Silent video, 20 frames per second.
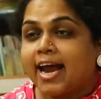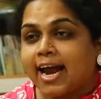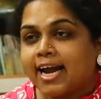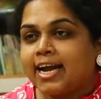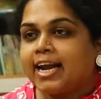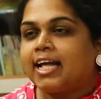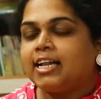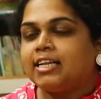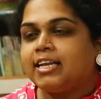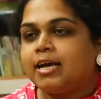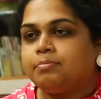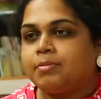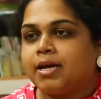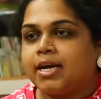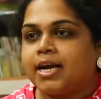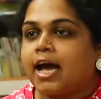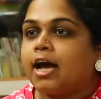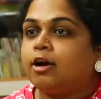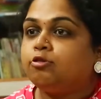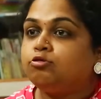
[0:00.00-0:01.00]
I tell them
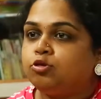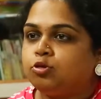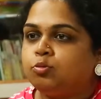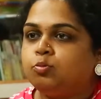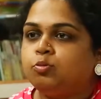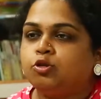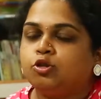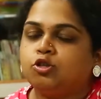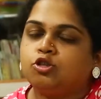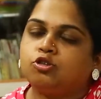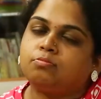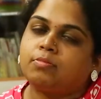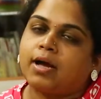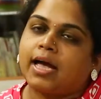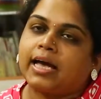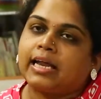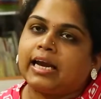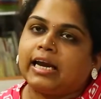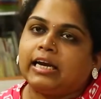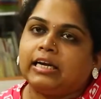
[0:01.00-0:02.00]
that I have 2 books to
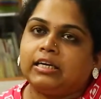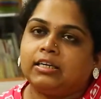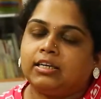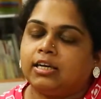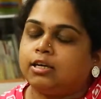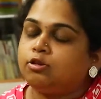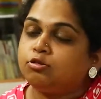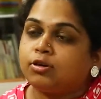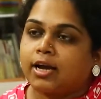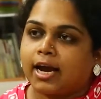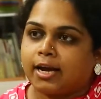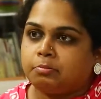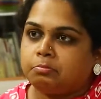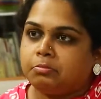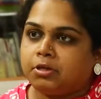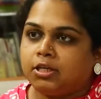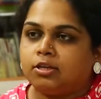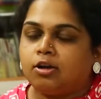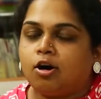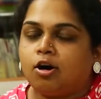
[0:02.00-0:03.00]
my credit, they look at me in